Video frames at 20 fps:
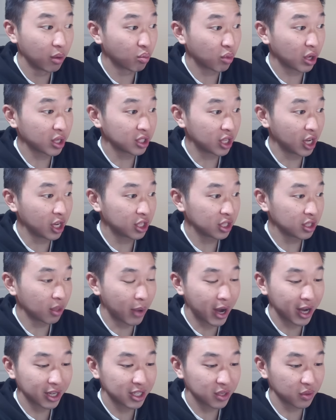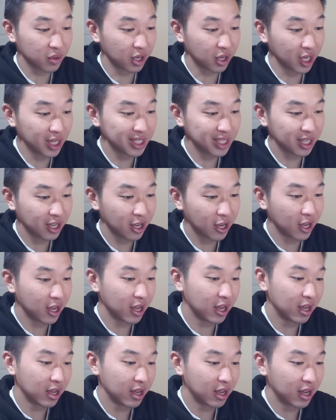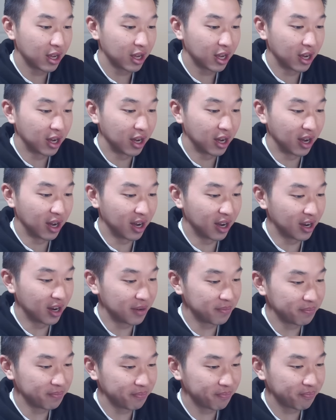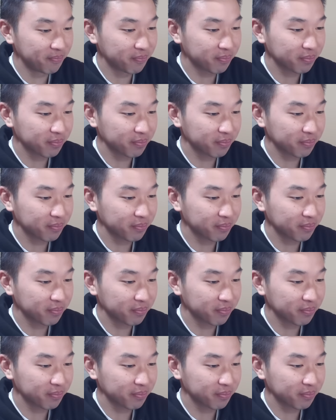Presentation, the boxes were nice. Um,